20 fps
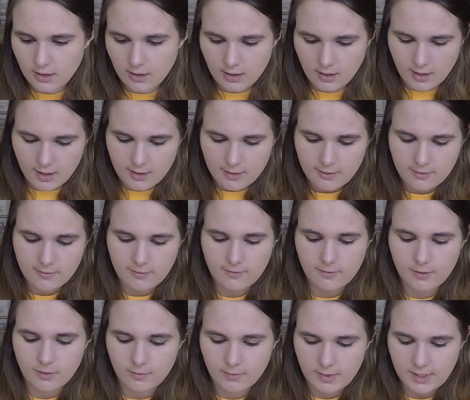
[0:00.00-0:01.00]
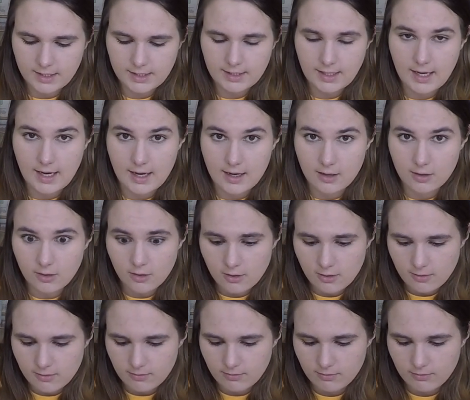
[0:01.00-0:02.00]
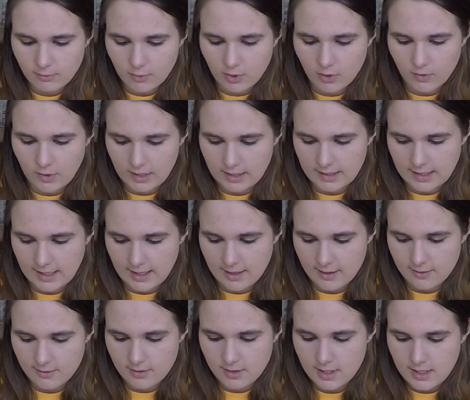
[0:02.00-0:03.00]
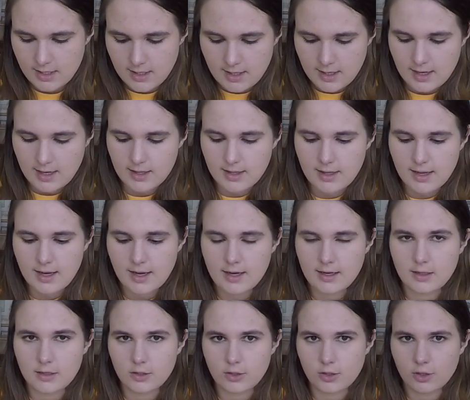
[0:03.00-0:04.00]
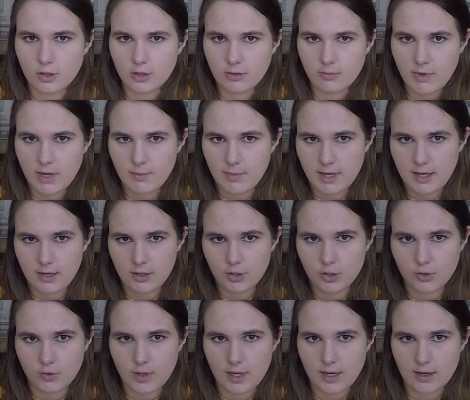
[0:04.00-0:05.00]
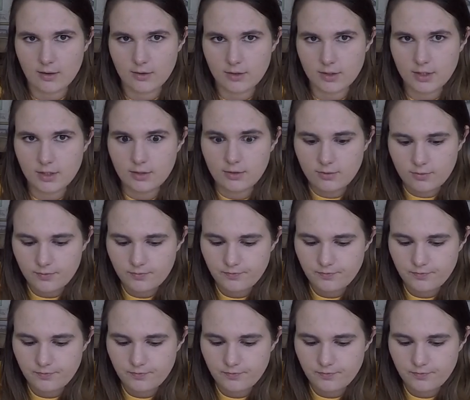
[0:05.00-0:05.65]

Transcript: cut from this angle going down and then turn my page around